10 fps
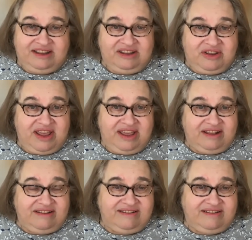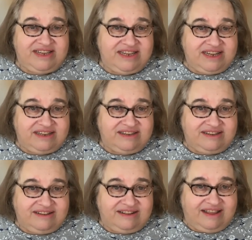You can't
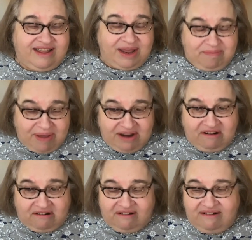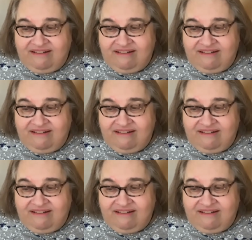insist, like, get better